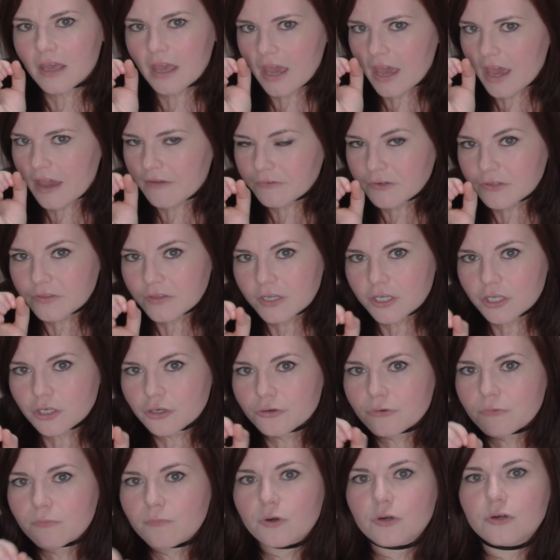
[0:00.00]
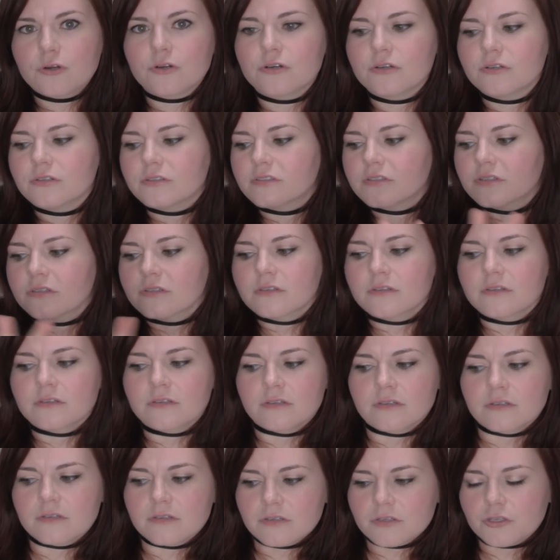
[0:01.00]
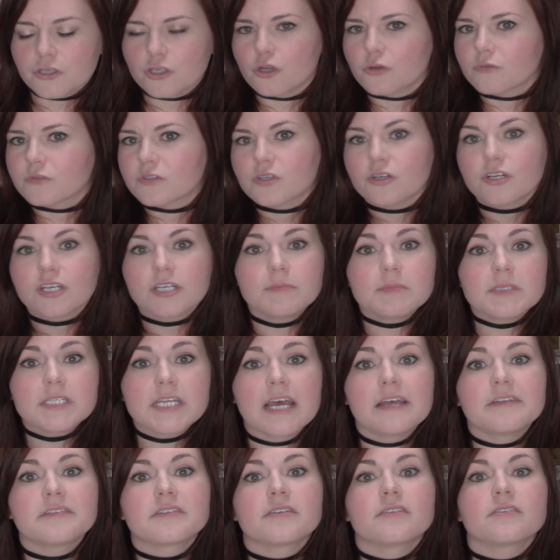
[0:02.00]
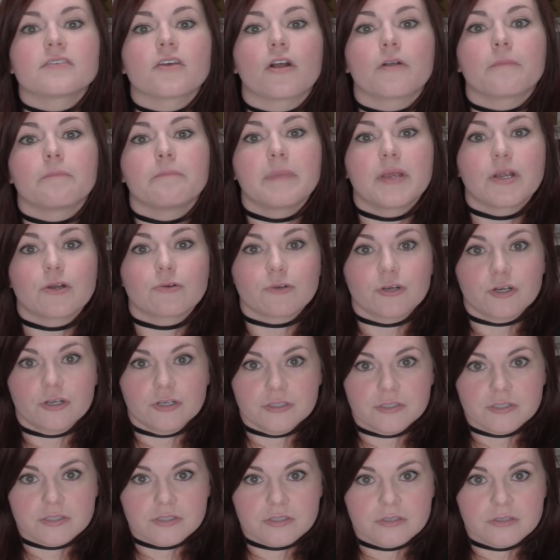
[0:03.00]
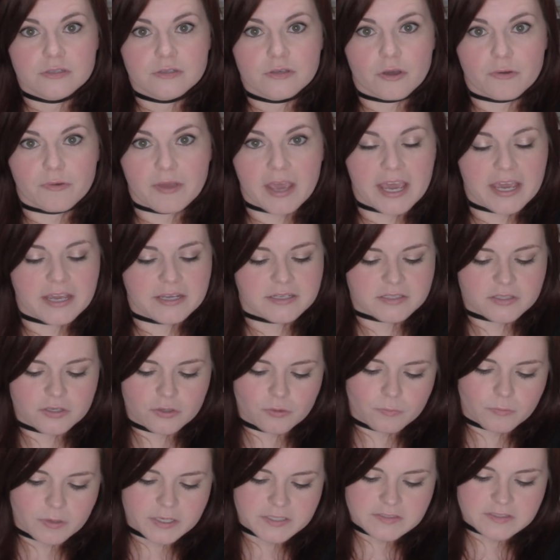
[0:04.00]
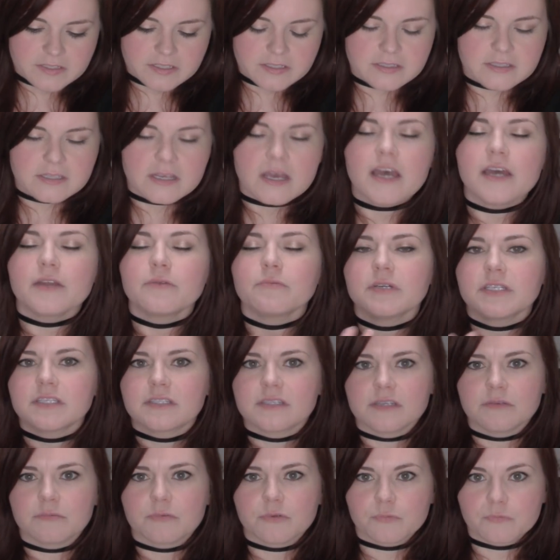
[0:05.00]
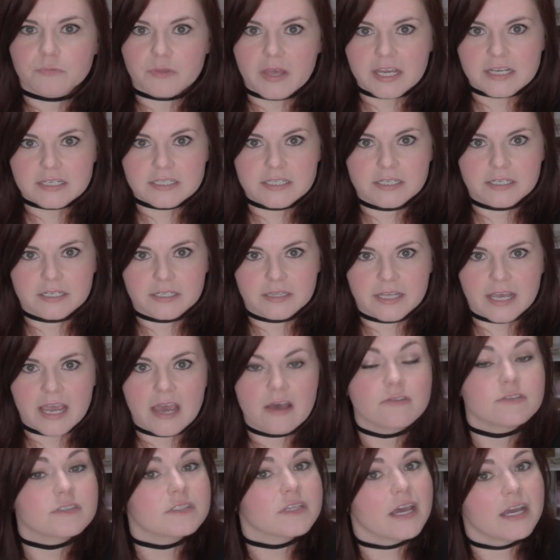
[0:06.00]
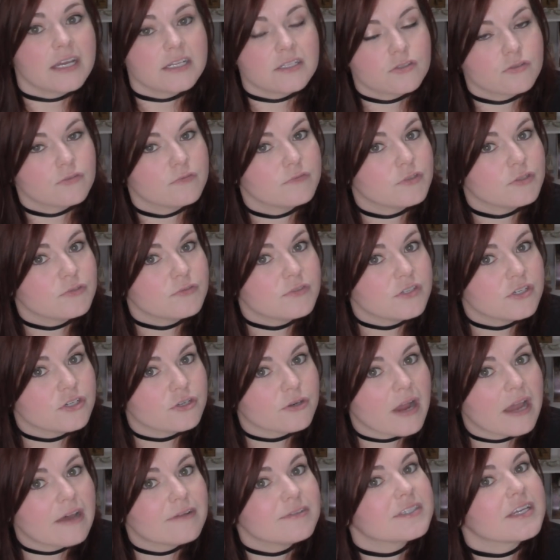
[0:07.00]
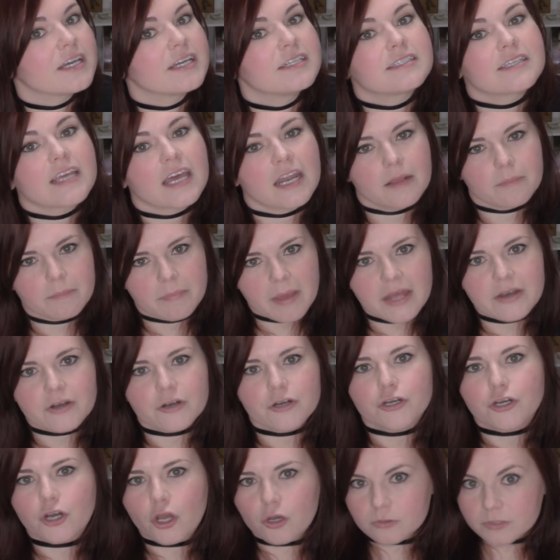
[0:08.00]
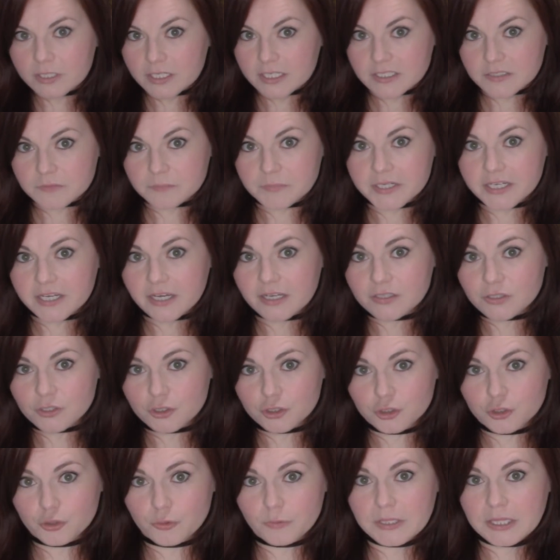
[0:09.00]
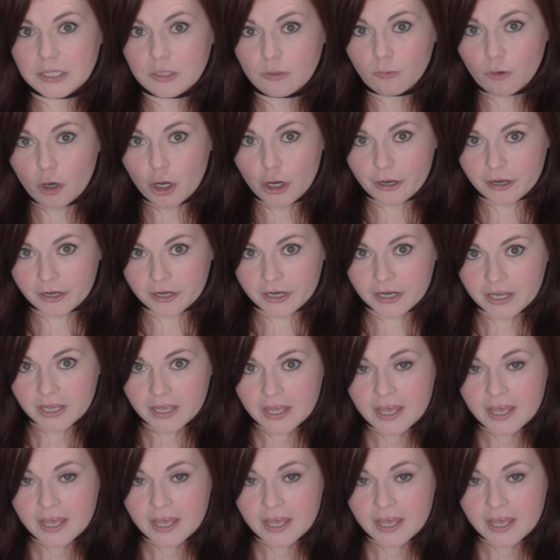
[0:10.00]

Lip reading: Everything in your world, you know, circumstances are mirrors, okay? So what's inside, we see reflected in the outside. So if you see your outsides getting better, know that it's because you're doing the work.